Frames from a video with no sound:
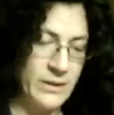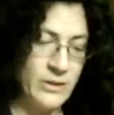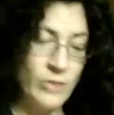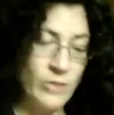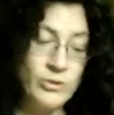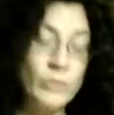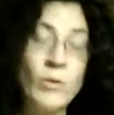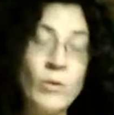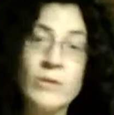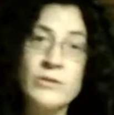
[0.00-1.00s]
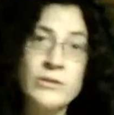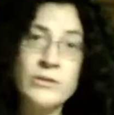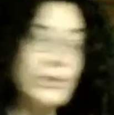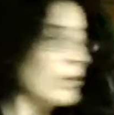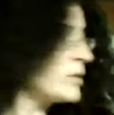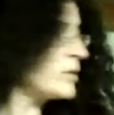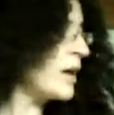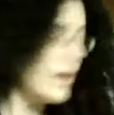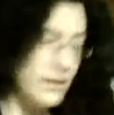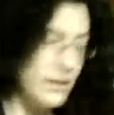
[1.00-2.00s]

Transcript: "Don't you want to go there?"